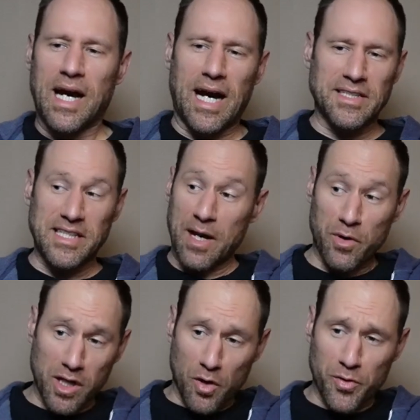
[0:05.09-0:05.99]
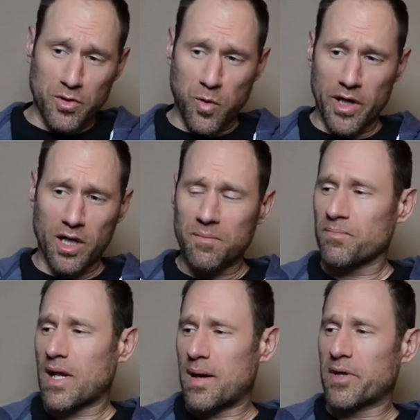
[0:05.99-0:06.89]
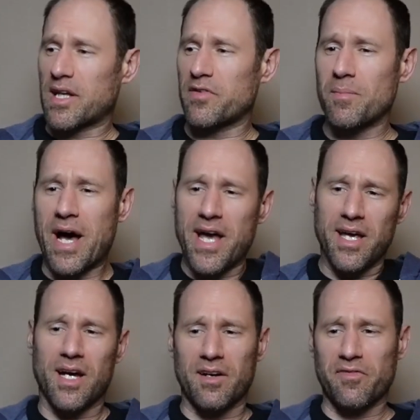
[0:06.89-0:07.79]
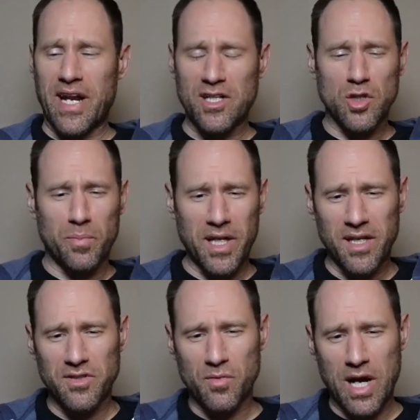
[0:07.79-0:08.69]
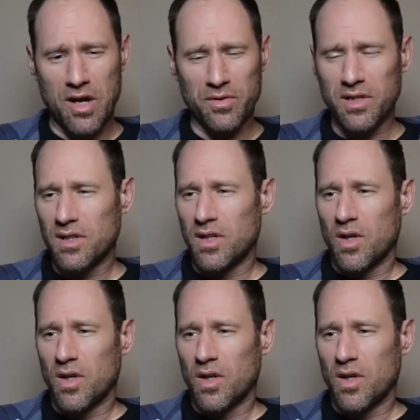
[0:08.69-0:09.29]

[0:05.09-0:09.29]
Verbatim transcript: Uh, today we're going to go through Twitter. I'm going to give you my uh, financial opinions around